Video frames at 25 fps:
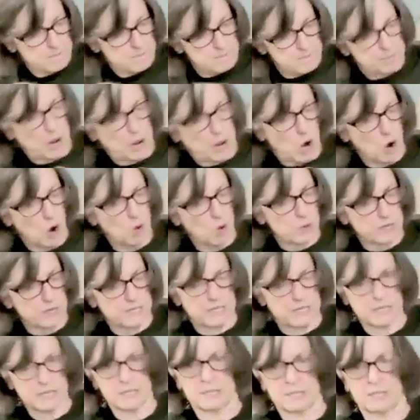poked
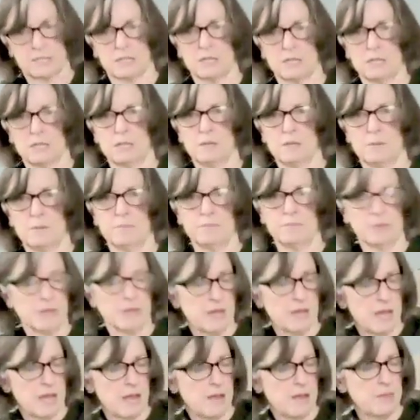it,
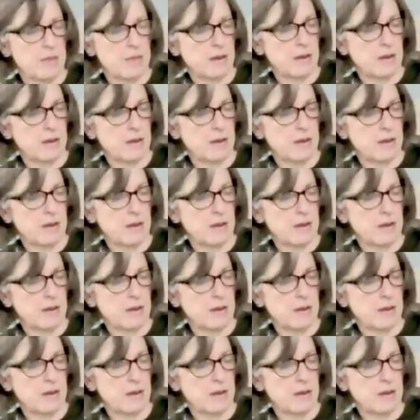and then